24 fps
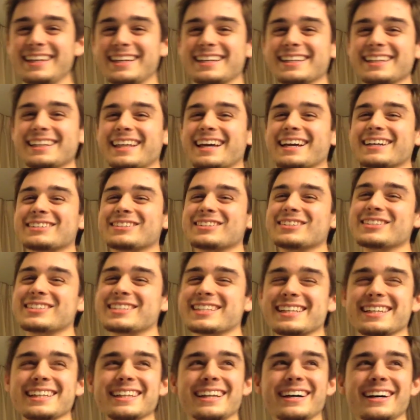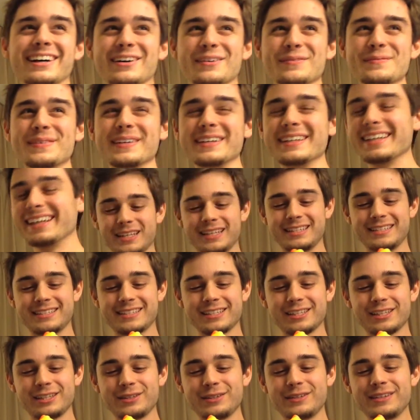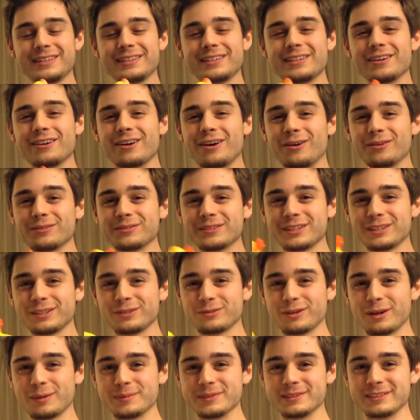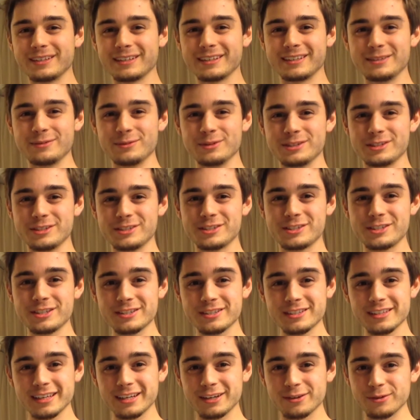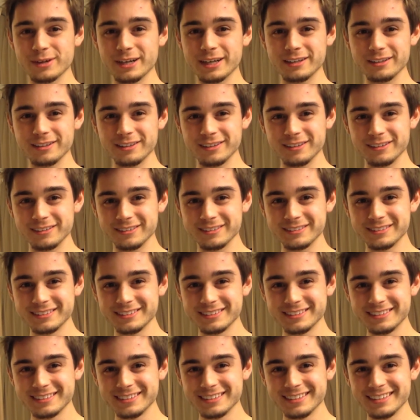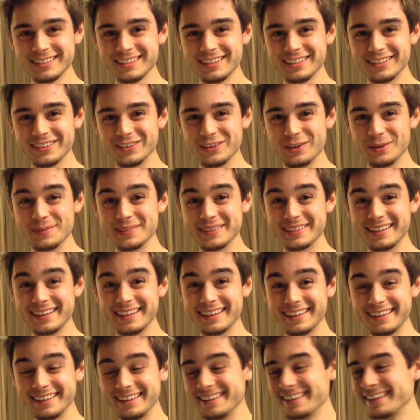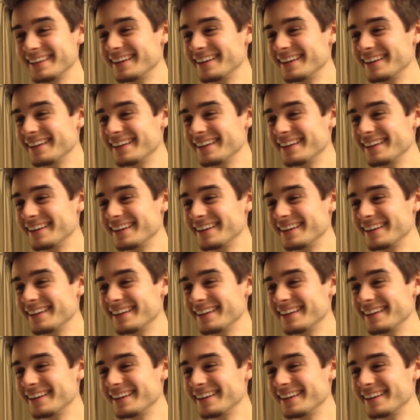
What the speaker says: Collectors Club is including their own little rubber ducky, which is just like a regular little rubber ducky.